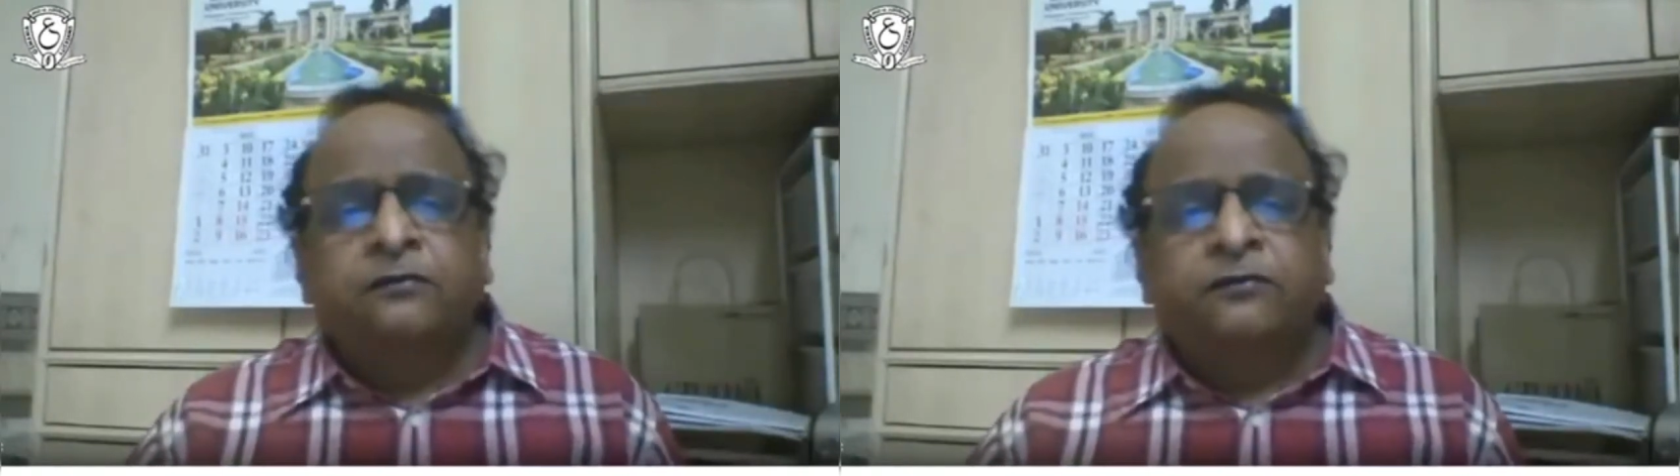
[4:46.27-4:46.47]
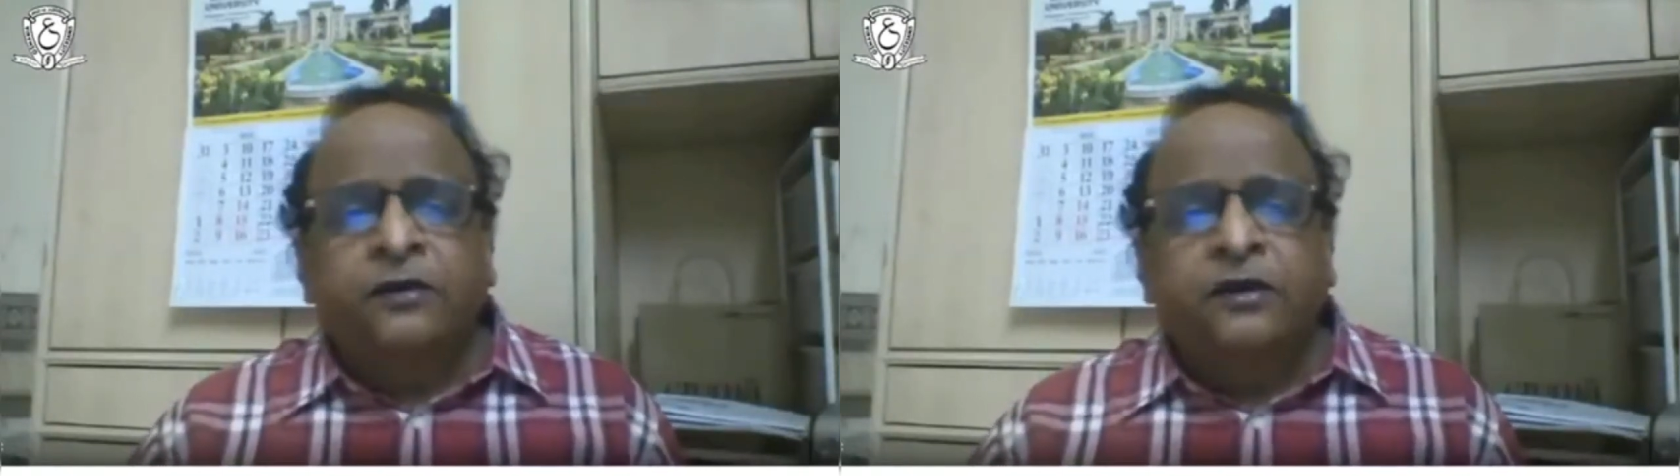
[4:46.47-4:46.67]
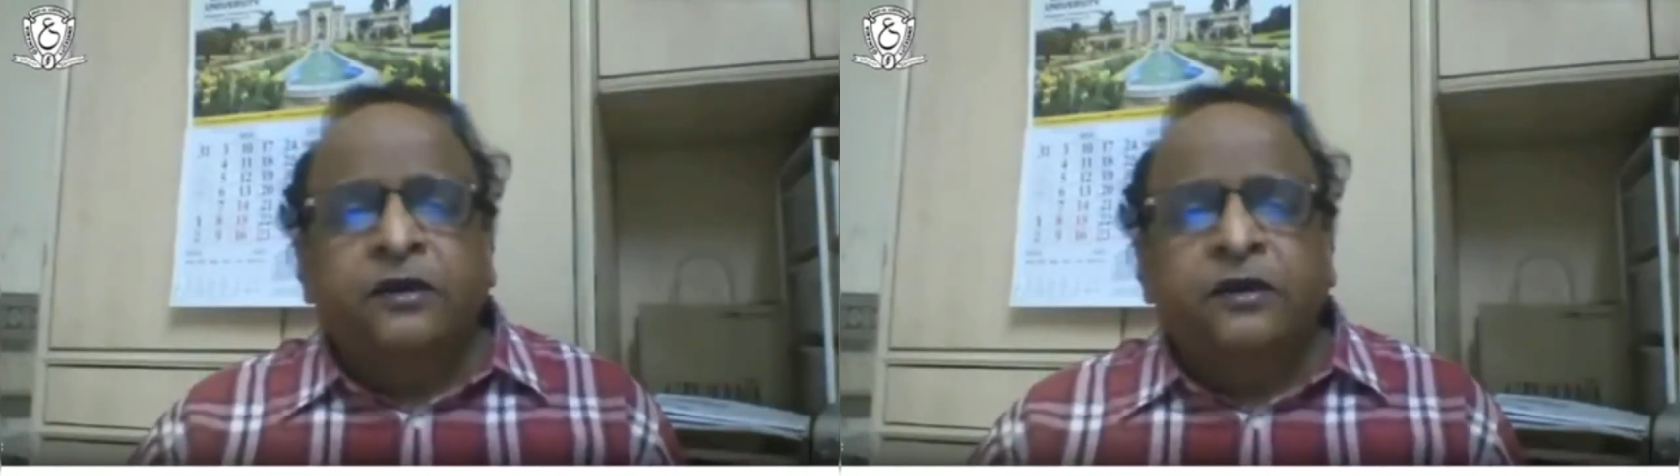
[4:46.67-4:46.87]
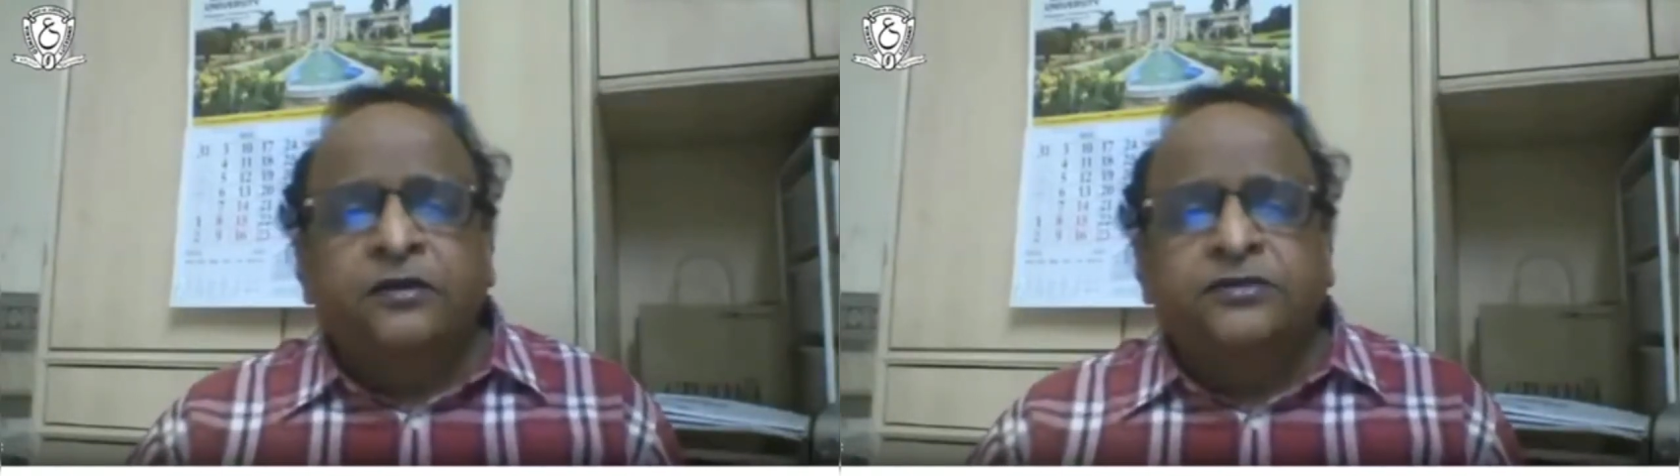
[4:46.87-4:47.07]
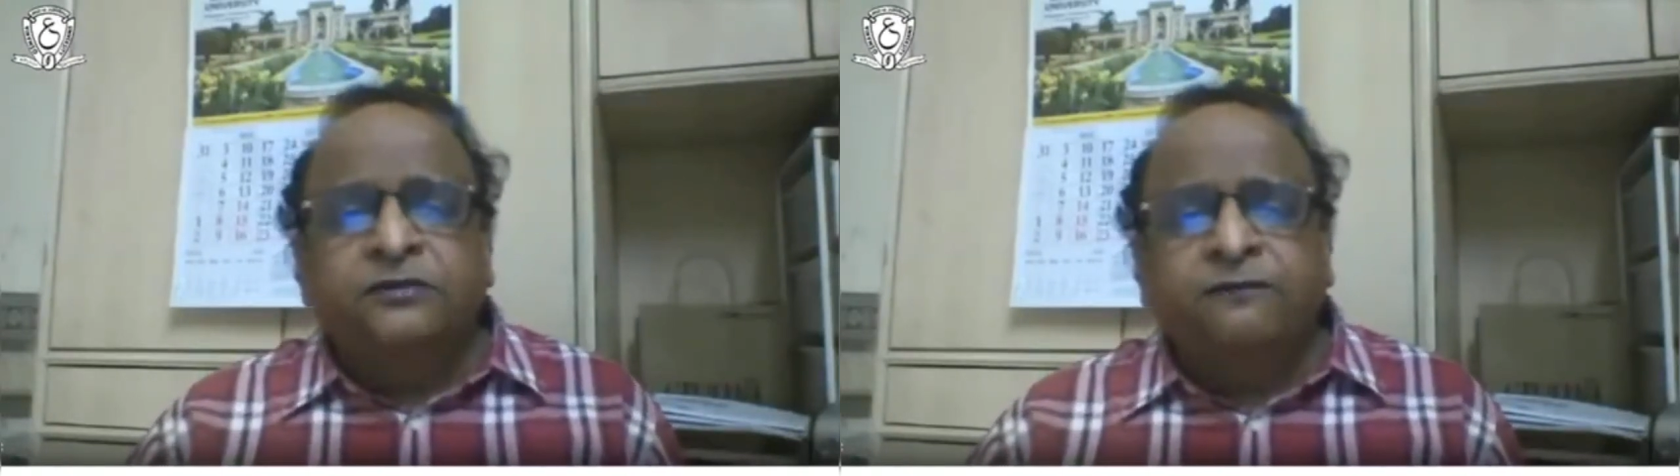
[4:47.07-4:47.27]

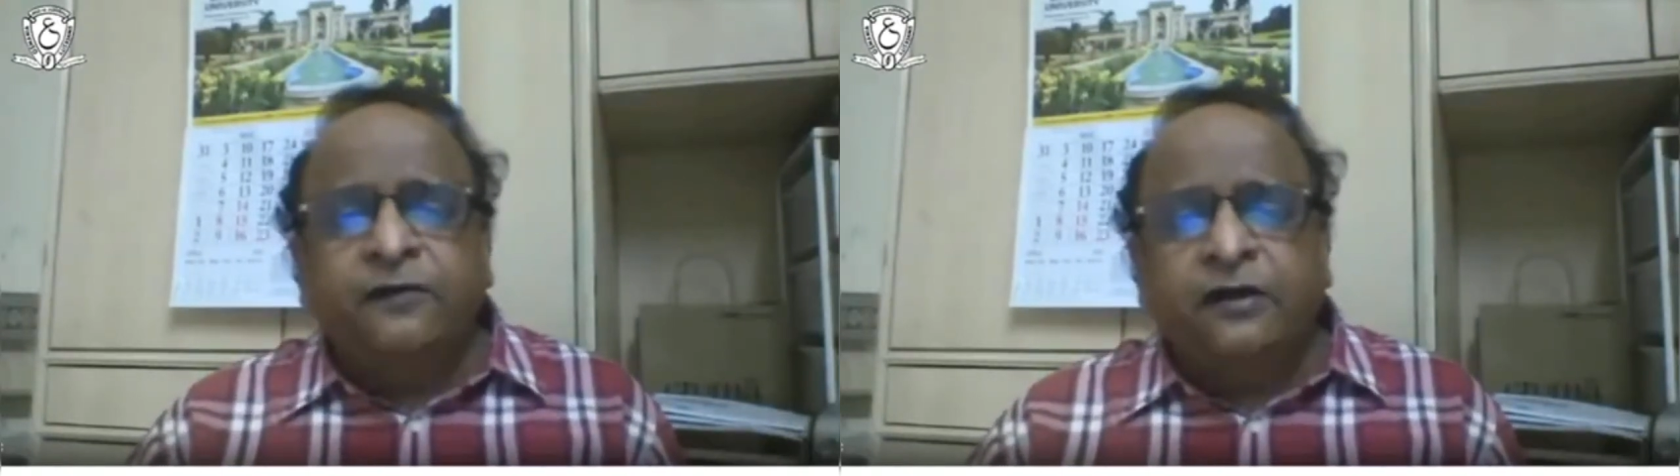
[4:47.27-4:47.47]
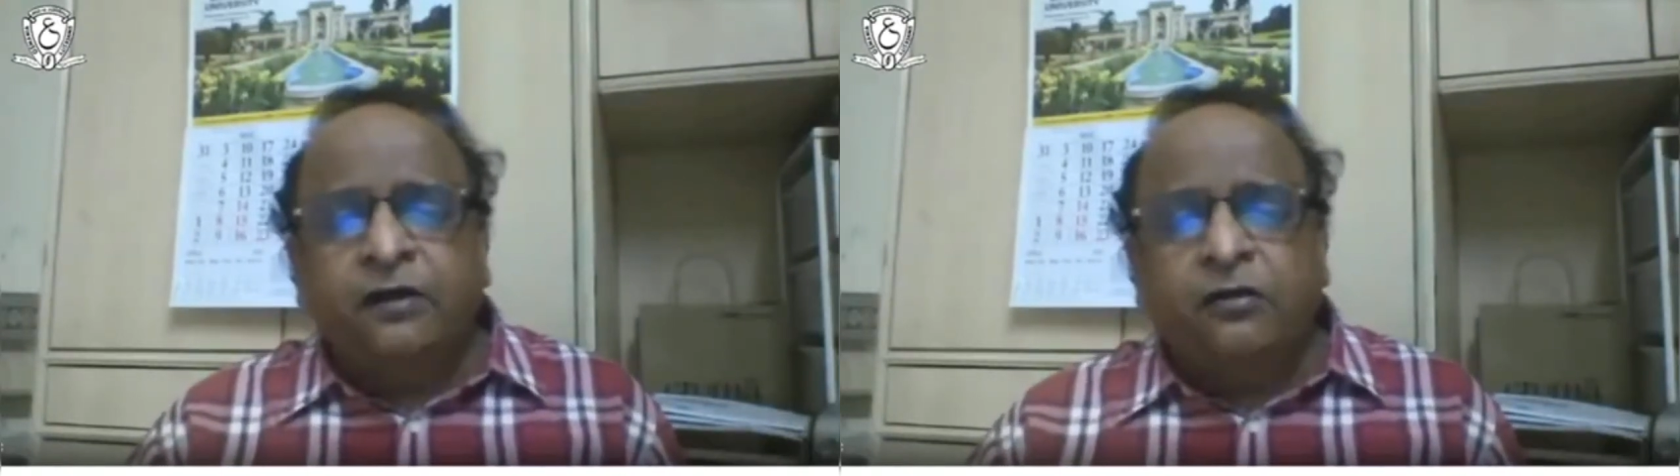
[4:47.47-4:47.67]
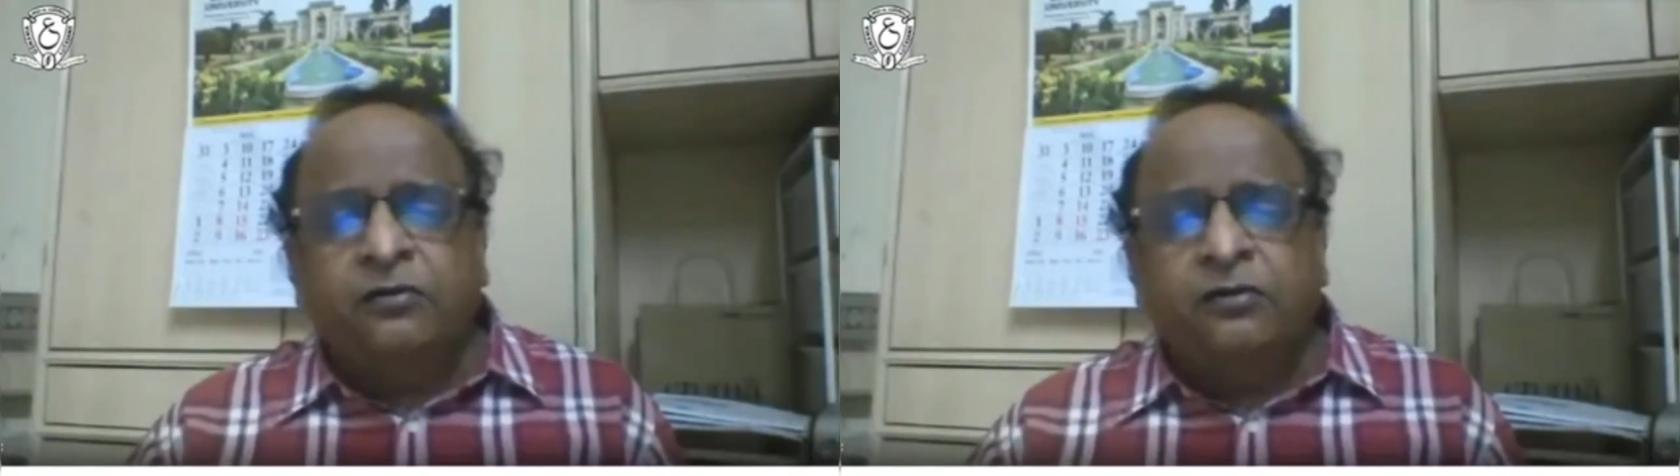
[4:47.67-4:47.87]
Finally, she figured out